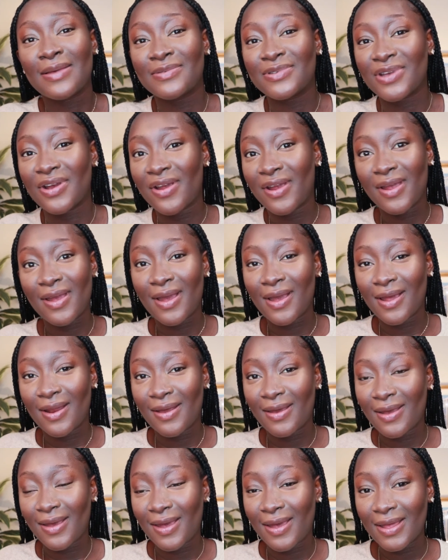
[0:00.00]

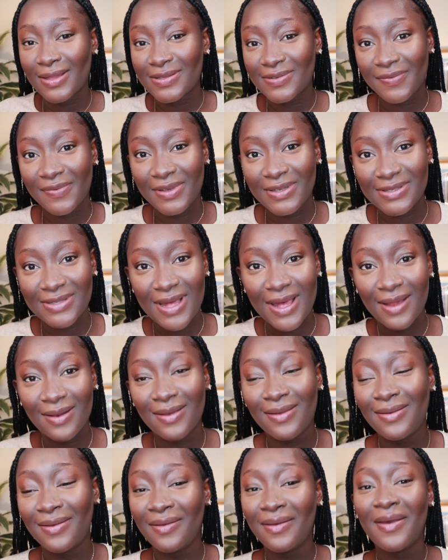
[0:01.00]
I had to fix that.
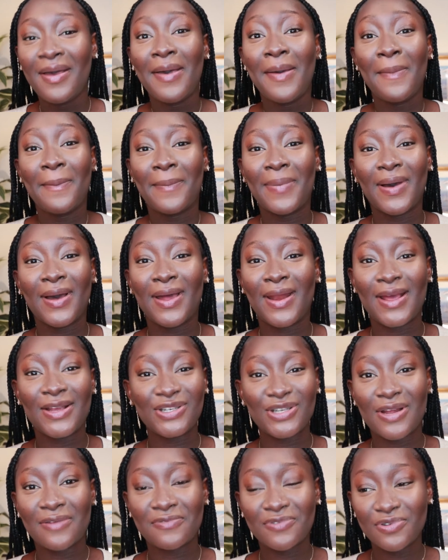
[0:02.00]
But I
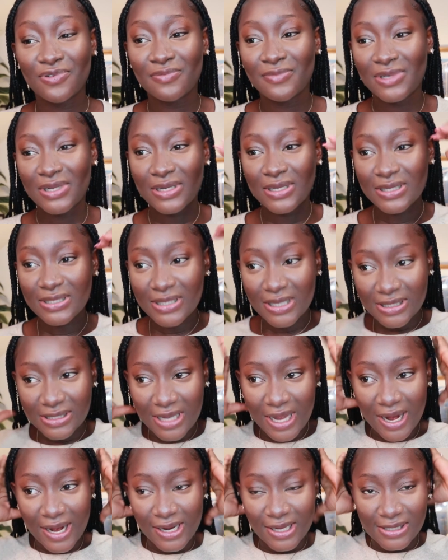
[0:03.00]
should have zoomed in this
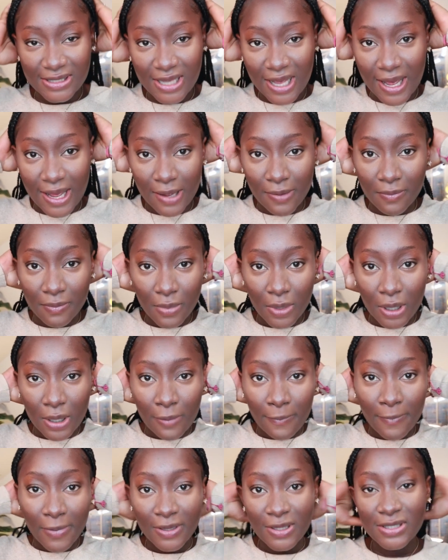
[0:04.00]
entire time.
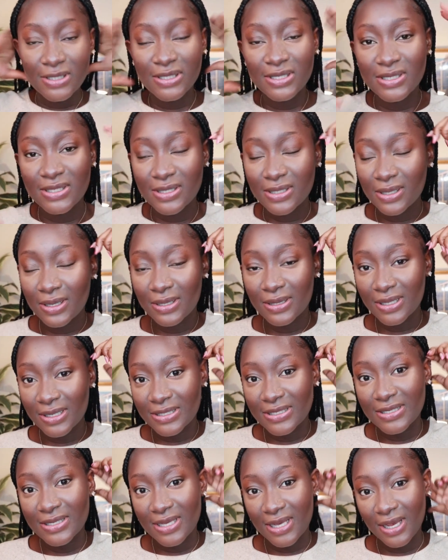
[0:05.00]
But this is the
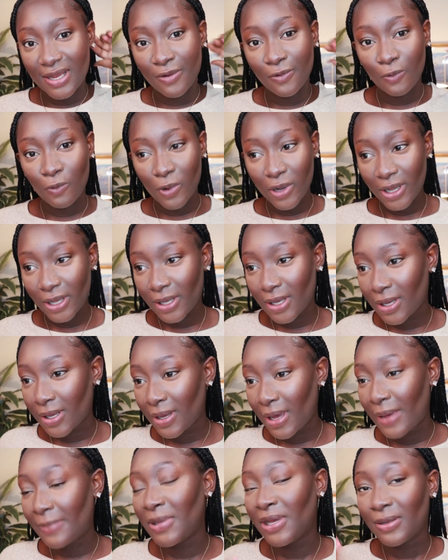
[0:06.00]
skin work.
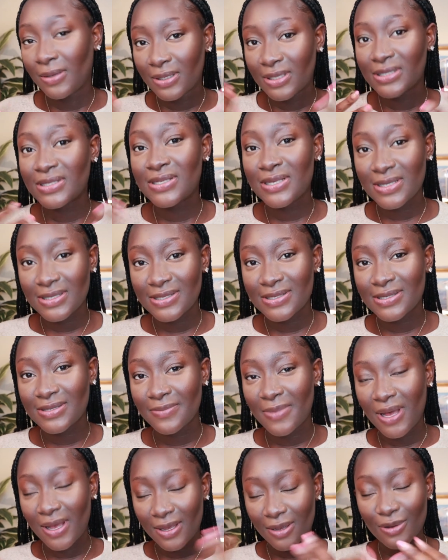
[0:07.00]
I mean, this is
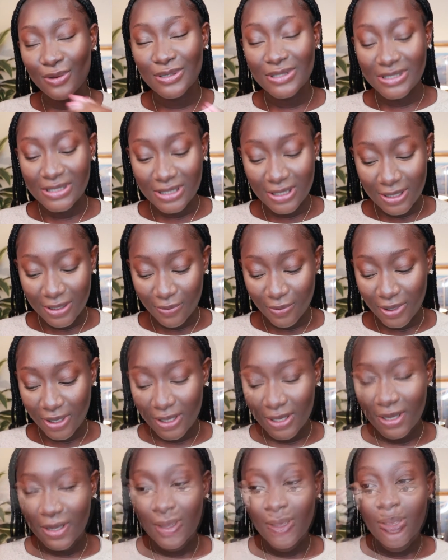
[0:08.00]
my concealer
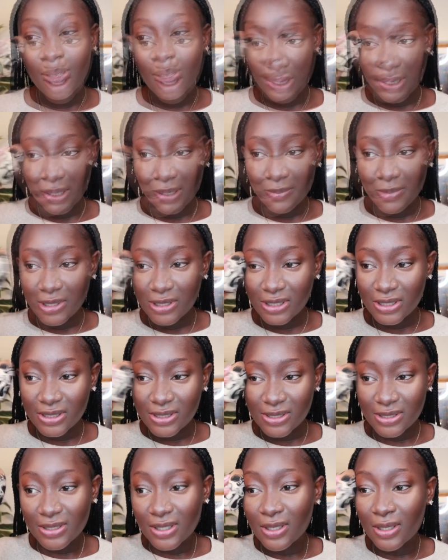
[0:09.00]
work. And let me
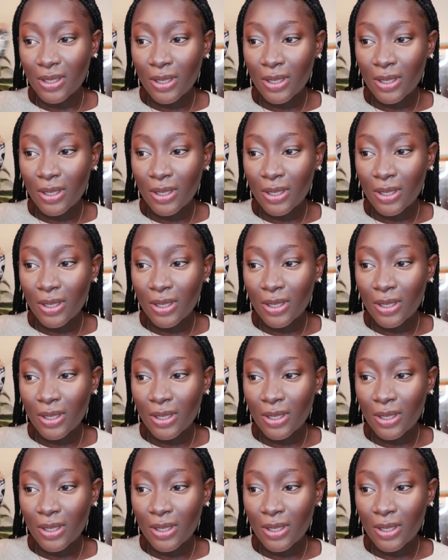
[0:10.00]
just,